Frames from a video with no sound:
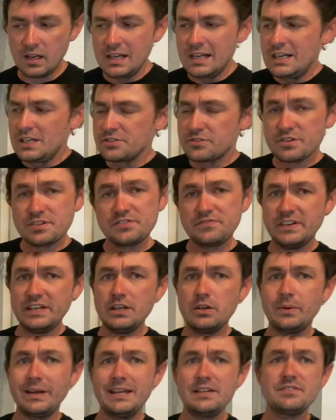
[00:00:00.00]
So this video
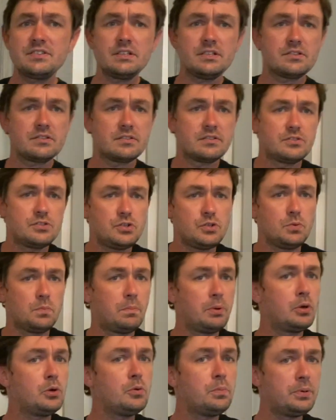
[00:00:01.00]
isn't to
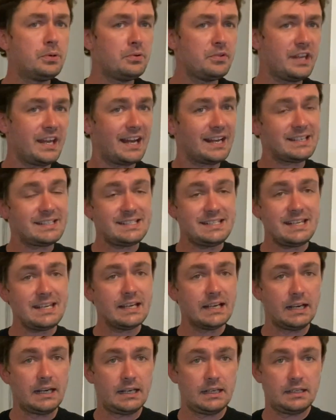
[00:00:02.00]
poo-poo the
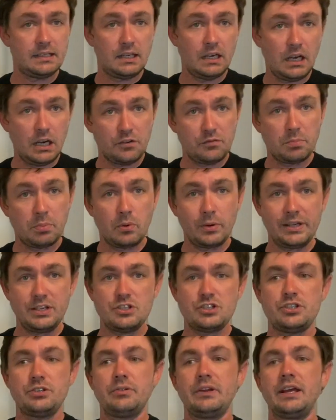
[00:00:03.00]
idea of point
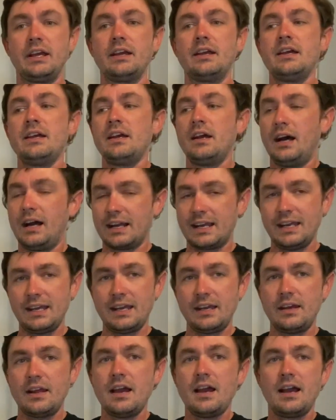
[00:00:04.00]
shooting. Again,
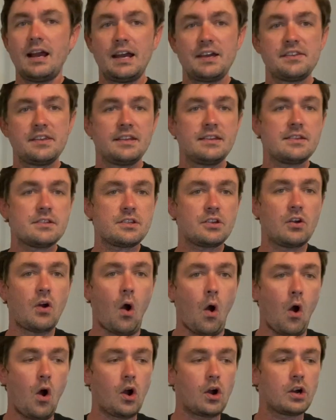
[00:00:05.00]
I think that there
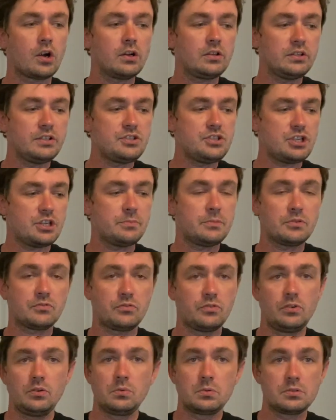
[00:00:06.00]
are legitimate
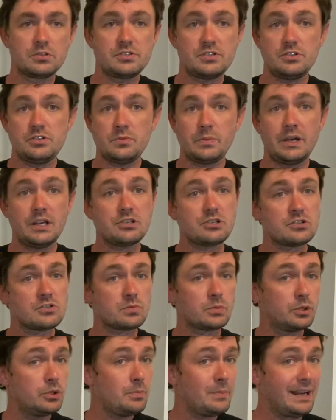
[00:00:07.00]
real-world situations where
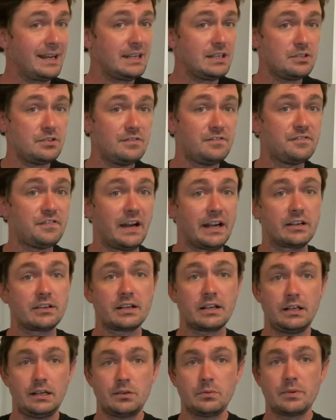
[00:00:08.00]
you may need to fire a
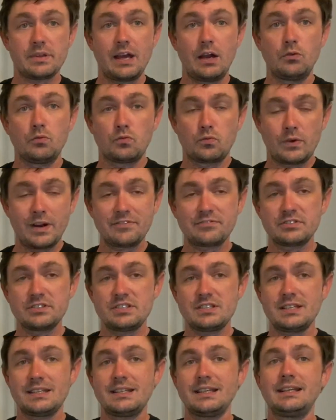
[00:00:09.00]
gun without
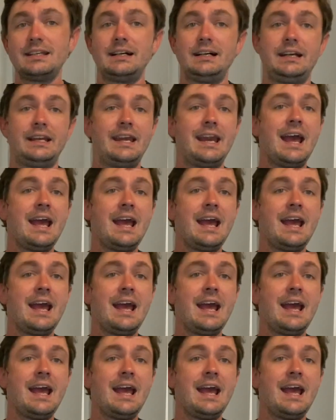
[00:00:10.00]
referencing the gun